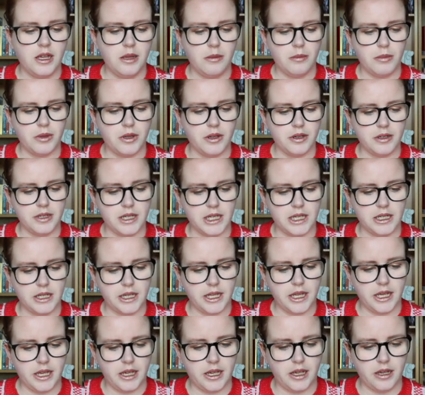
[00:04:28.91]
but down
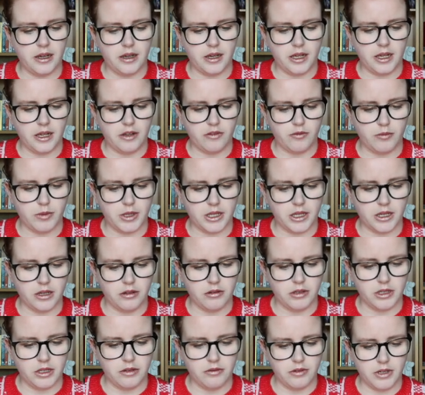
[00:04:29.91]
here I have my
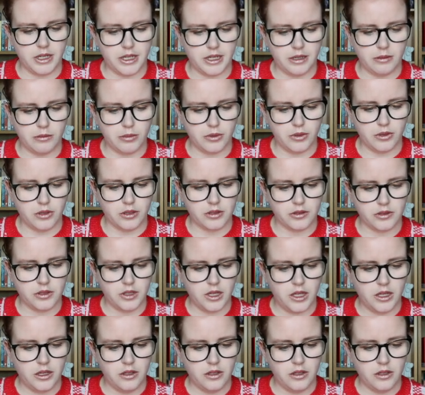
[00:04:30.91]
currently reading books.